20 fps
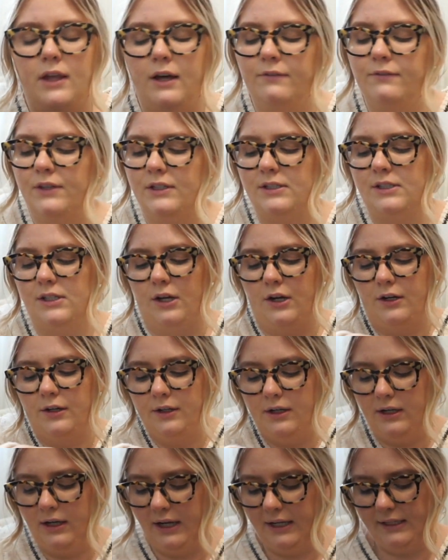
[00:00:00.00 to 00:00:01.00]
this yarn.
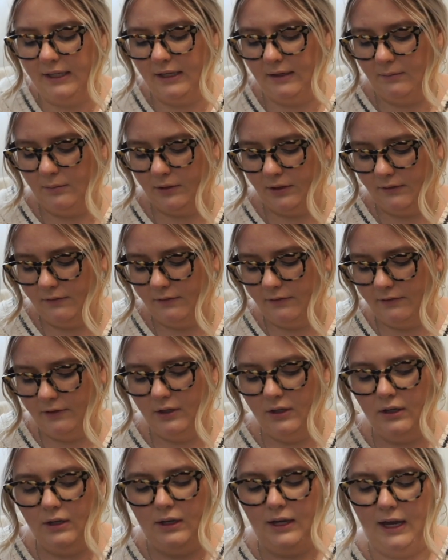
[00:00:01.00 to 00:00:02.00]
I can't believe
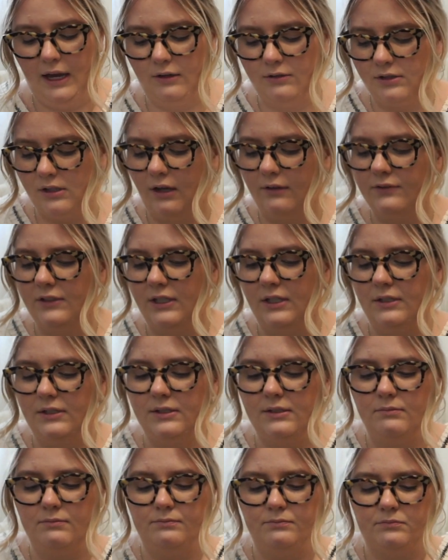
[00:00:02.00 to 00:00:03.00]
how soft it
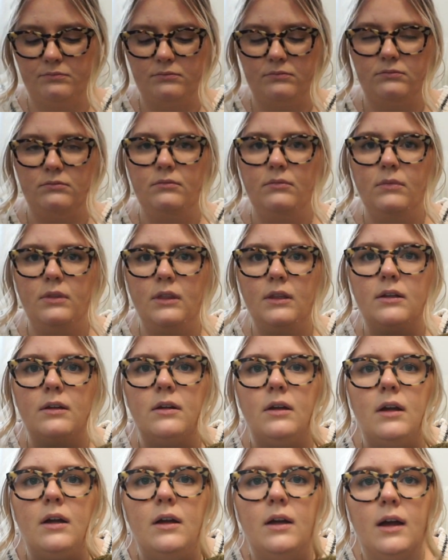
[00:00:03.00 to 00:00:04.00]
is.
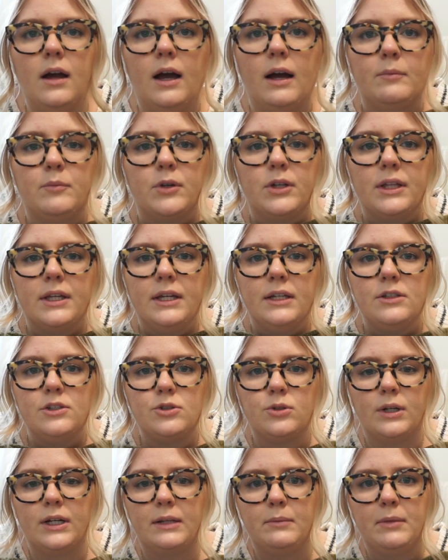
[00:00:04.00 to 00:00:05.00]
I'm really
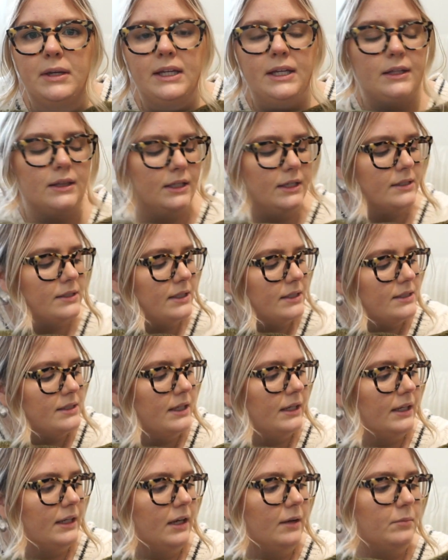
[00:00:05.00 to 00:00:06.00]
enjoying making this. It's
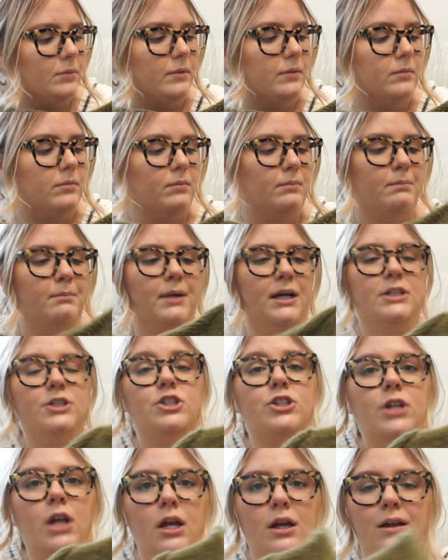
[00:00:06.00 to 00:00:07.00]
knitting up
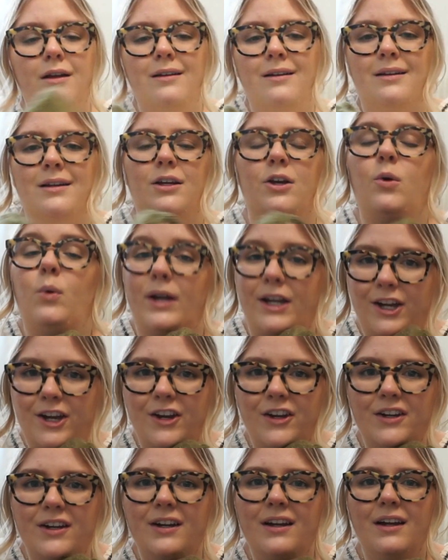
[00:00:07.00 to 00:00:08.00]
much
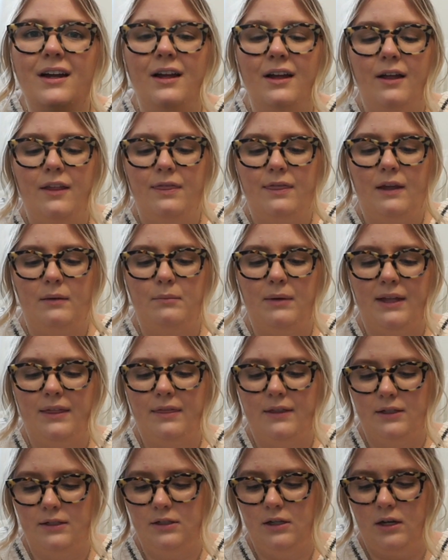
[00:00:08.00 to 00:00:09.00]
quicker than my
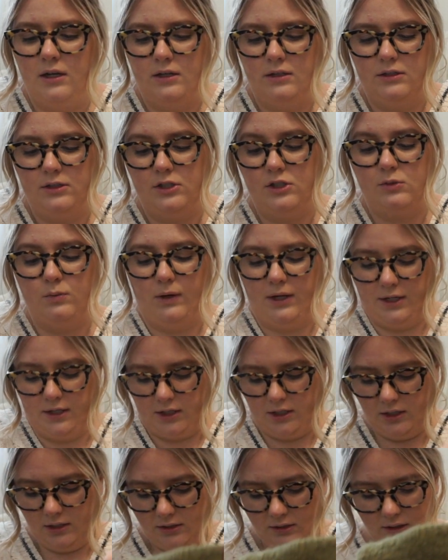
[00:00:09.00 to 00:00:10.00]
thin
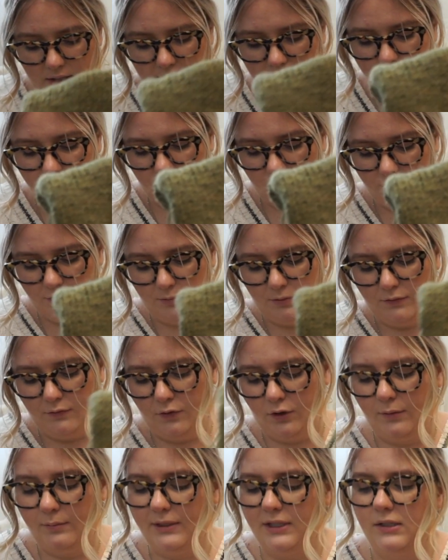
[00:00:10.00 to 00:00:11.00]
sweater that I showed you
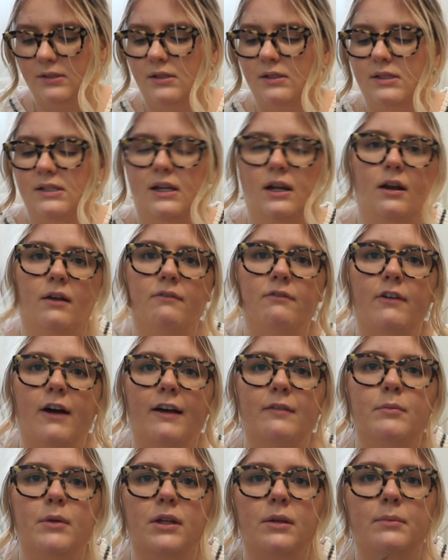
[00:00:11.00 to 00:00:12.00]
before because it's knit on
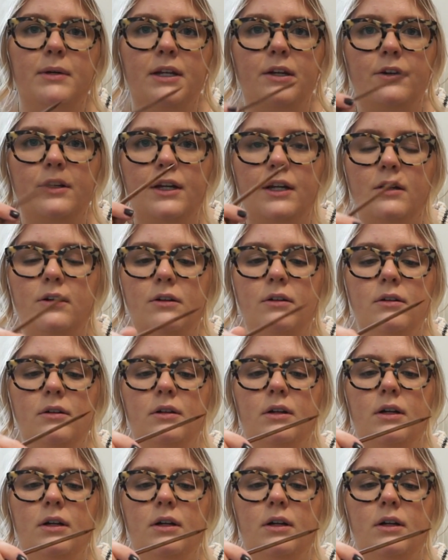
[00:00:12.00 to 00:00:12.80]
5mm